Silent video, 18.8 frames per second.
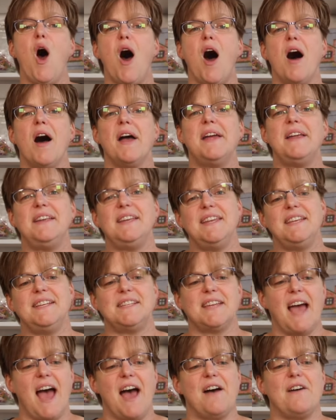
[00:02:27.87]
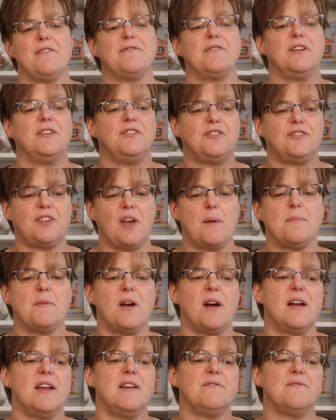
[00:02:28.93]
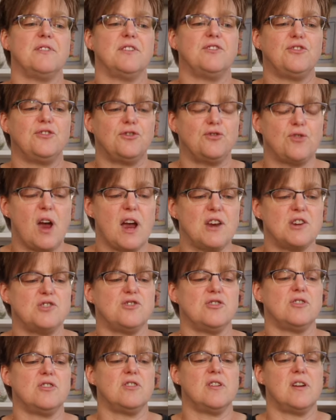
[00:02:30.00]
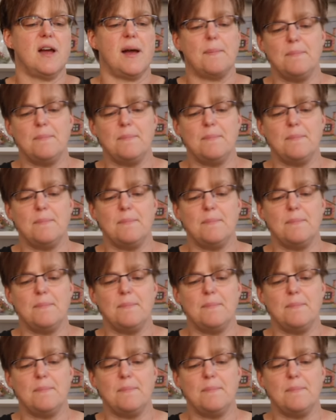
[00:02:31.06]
I need to have some kind of a structure,